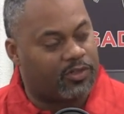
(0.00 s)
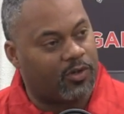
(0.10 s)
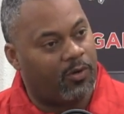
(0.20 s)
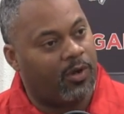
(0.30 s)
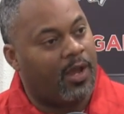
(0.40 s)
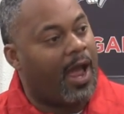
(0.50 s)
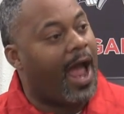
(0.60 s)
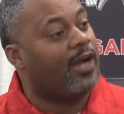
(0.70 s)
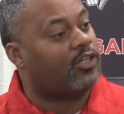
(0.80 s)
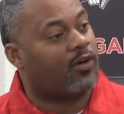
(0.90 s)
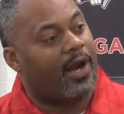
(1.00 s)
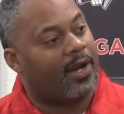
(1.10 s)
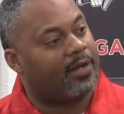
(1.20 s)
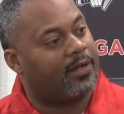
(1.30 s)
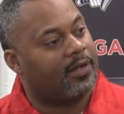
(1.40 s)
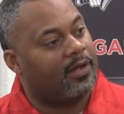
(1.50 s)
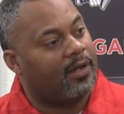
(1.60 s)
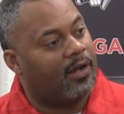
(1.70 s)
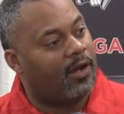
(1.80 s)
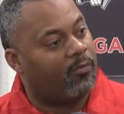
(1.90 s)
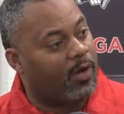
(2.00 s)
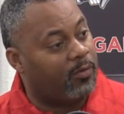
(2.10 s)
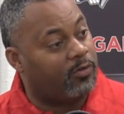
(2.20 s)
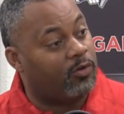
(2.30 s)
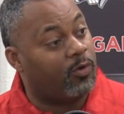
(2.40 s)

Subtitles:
So I track and